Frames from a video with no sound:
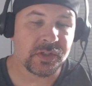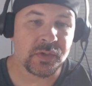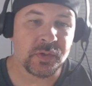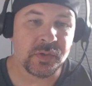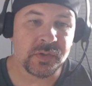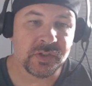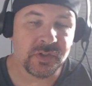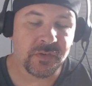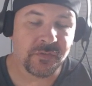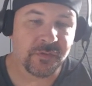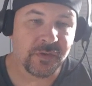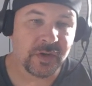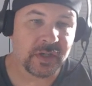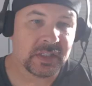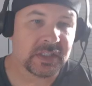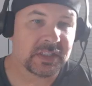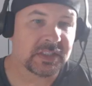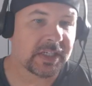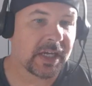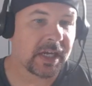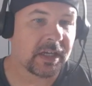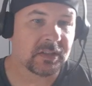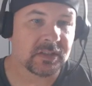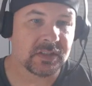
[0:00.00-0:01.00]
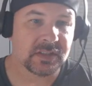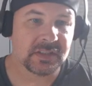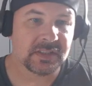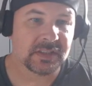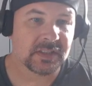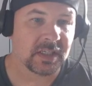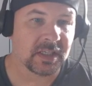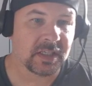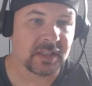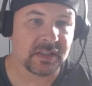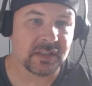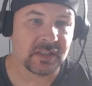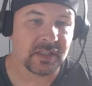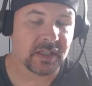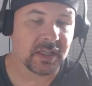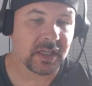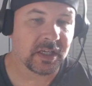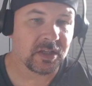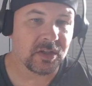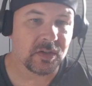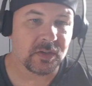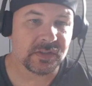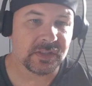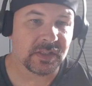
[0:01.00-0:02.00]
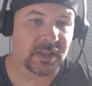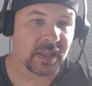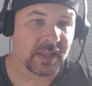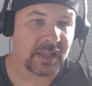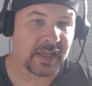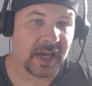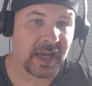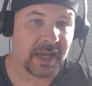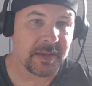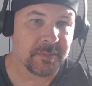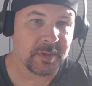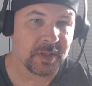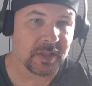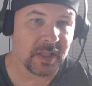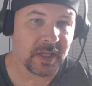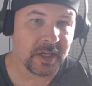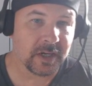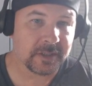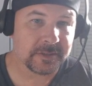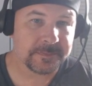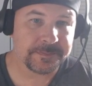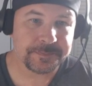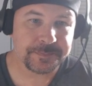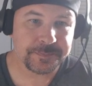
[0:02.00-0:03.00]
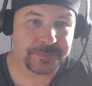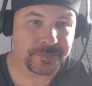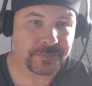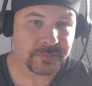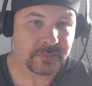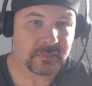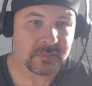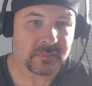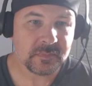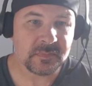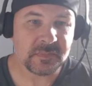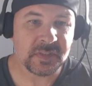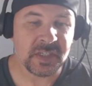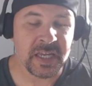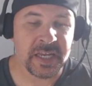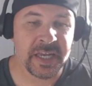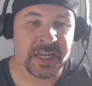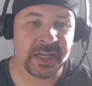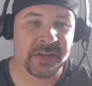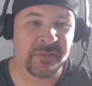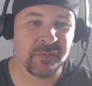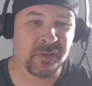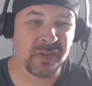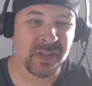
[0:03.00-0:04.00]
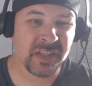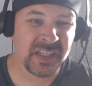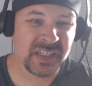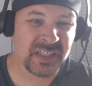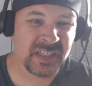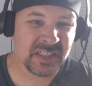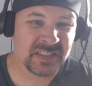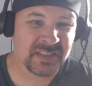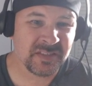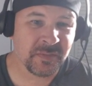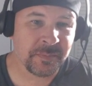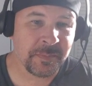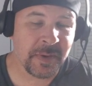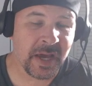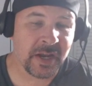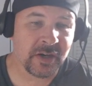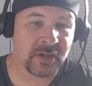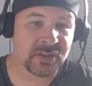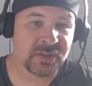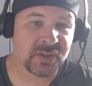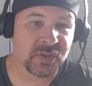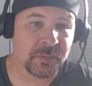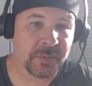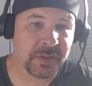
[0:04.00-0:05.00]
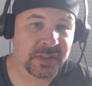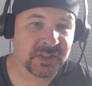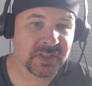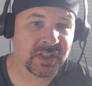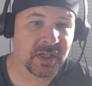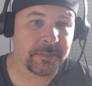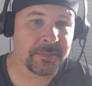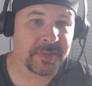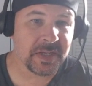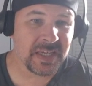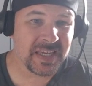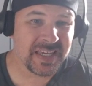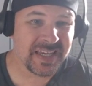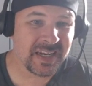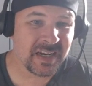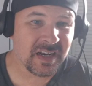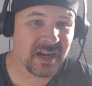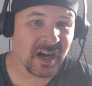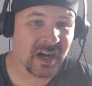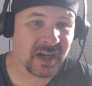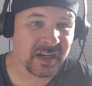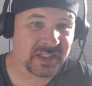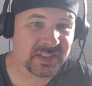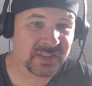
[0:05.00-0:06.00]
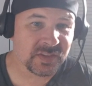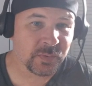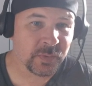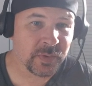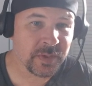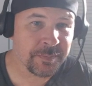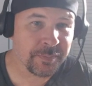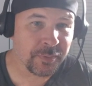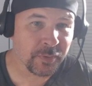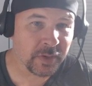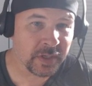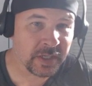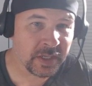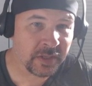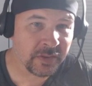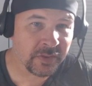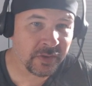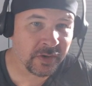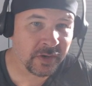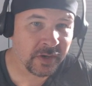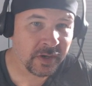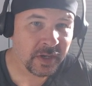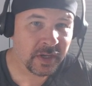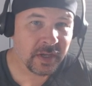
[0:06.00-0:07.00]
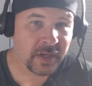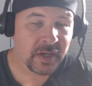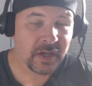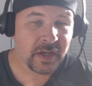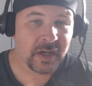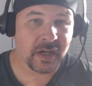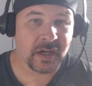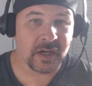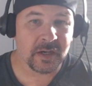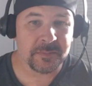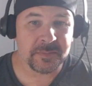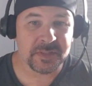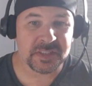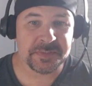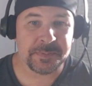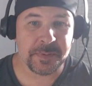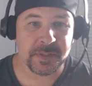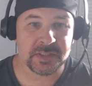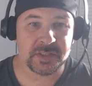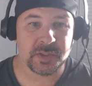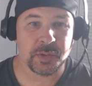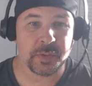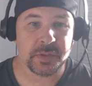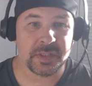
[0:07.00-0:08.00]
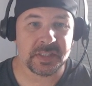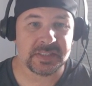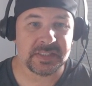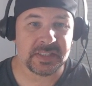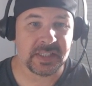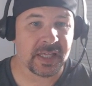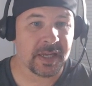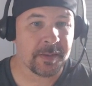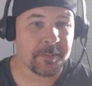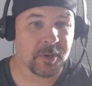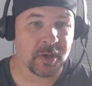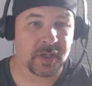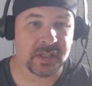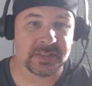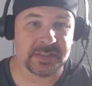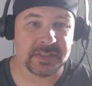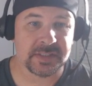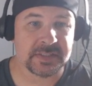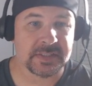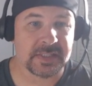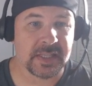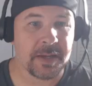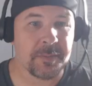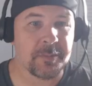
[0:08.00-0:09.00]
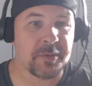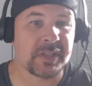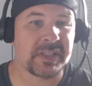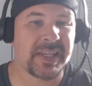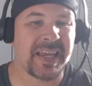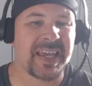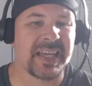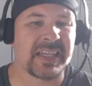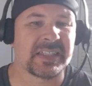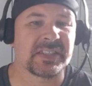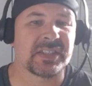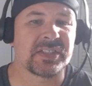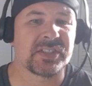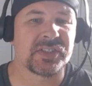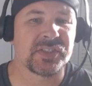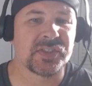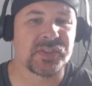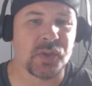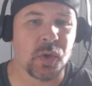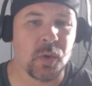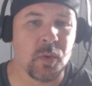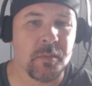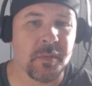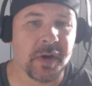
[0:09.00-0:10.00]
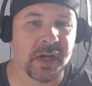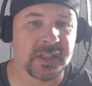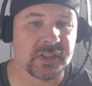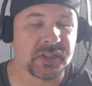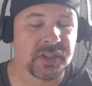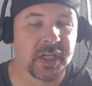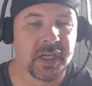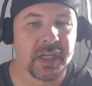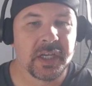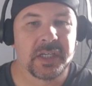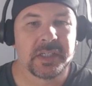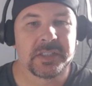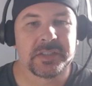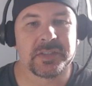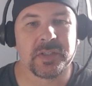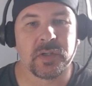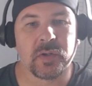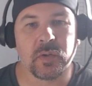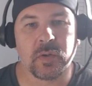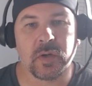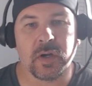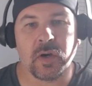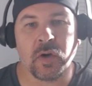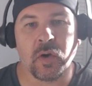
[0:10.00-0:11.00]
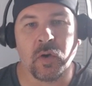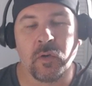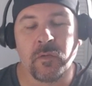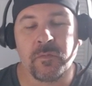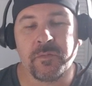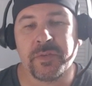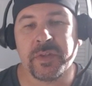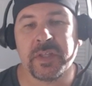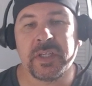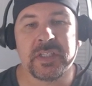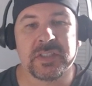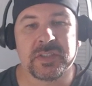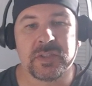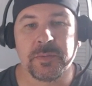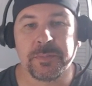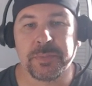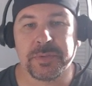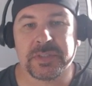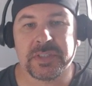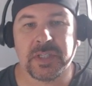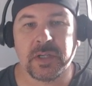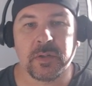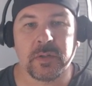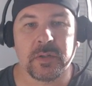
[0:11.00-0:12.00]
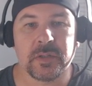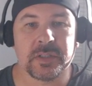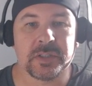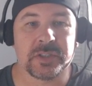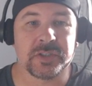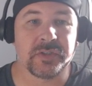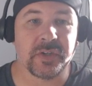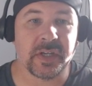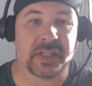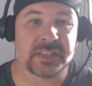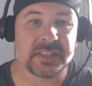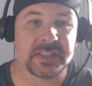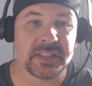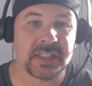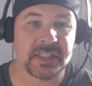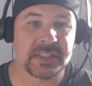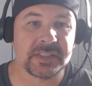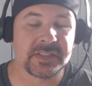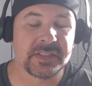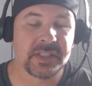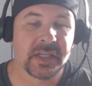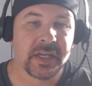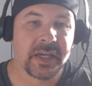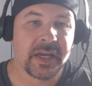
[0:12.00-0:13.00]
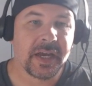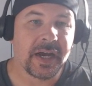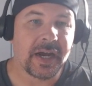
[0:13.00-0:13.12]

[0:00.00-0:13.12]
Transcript: Use your friendly challenges to get used to the timing there. And it really doesn't matter too much coming in on a sweeper either, especially with the slammer, because the slammer tanks so much. So hopefully Supercell will address this.